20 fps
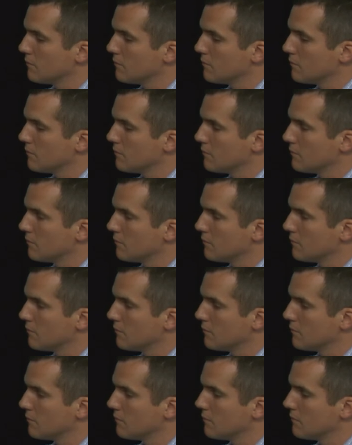
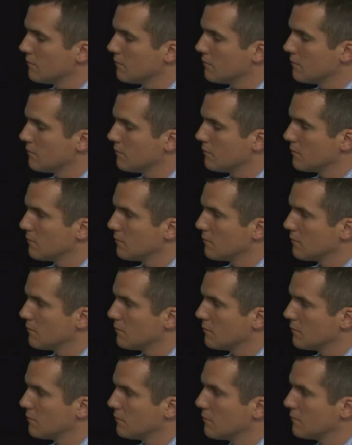
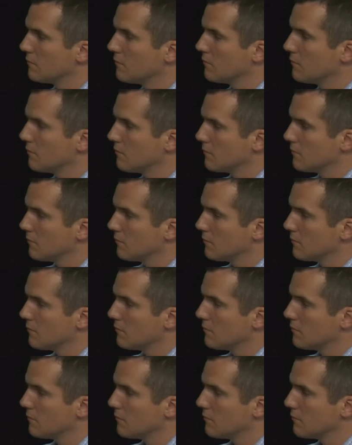
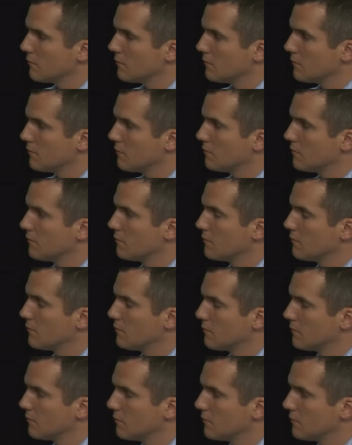
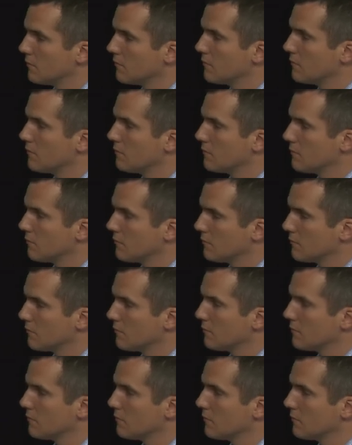
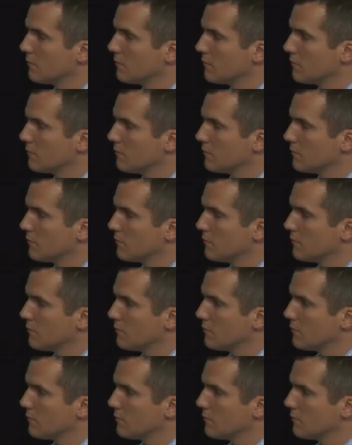
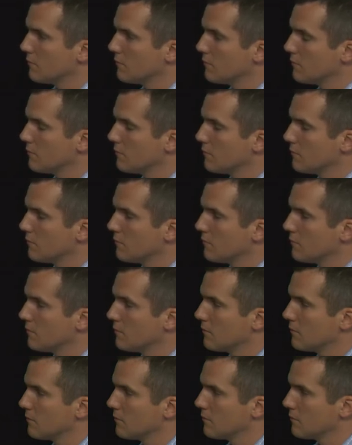
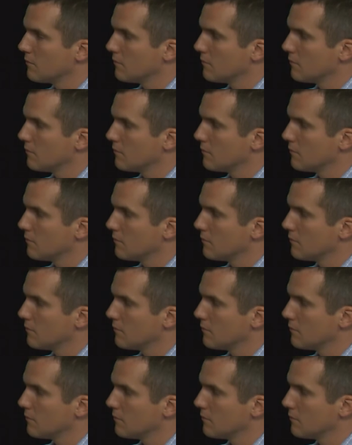The person shown says nothing.